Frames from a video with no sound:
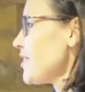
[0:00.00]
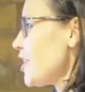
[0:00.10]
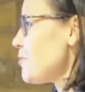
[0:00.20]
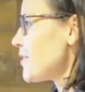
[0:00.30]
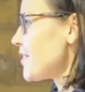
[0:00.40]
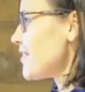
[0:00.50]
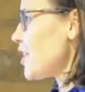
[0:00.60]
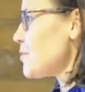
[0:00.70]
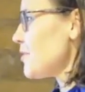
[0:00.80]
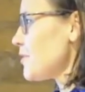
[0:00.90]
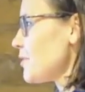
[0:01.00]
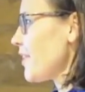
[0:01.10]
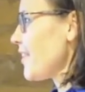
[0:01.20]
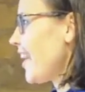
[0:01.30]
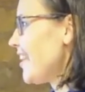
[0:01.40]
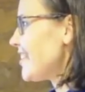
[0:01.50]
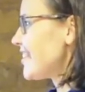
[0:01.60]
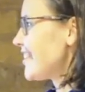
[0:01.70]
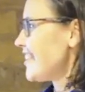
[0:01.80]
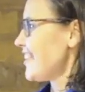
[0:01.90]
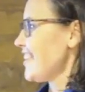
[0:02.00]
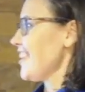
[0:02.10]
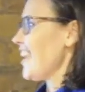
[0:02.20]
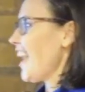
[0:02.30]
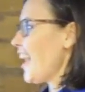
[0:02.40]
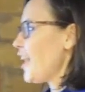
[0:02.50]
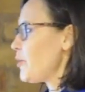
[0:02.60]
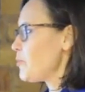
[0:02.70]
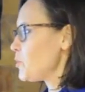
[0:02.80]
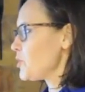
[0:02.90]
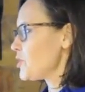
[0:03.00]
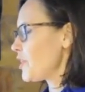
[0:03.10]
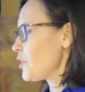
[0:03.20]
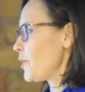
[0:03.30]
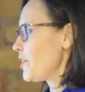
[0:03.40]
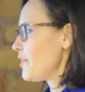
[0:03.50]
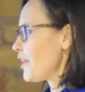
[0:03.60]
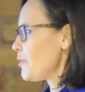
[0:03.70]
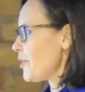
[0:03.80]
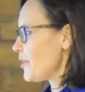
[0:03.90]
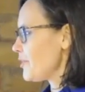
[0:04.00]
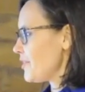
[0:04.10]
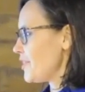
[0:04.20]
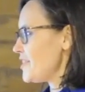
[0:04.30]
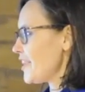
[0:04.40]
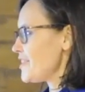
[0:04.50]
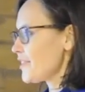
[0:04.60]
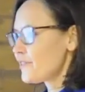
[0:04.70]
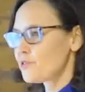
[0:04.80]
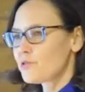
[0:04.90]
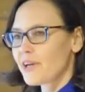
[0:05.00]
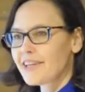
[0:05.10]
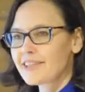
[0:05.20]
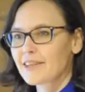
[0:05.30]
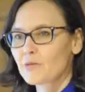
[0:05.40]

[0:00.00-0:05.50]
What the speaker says: a lot of misconceptions around that. We'll talk quite a lot about the digestive tract.